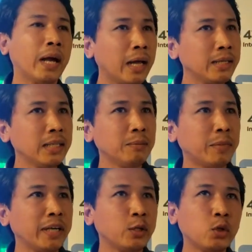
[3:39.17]
Under
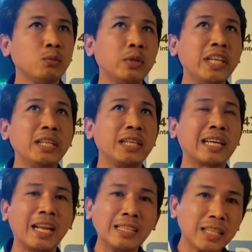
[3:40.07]
my group in
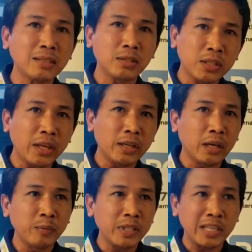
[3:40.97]
Kelantan State,
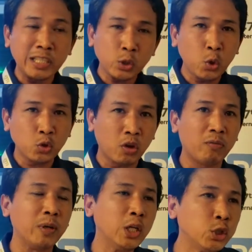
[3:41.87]
I mean the east coast of
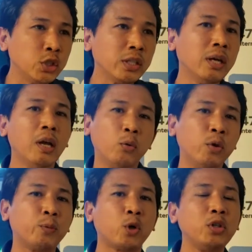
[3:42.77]
Malaysia,
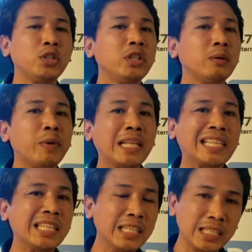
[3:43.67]
we're producing
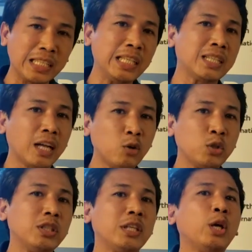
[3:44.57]
about
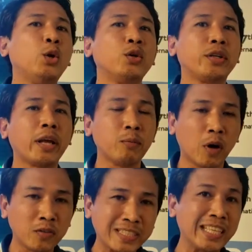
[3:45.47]
30,000 kilogram
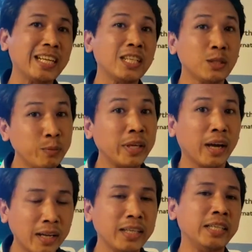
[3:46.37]
of stingless bee
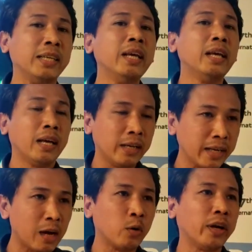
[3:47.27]
honey now.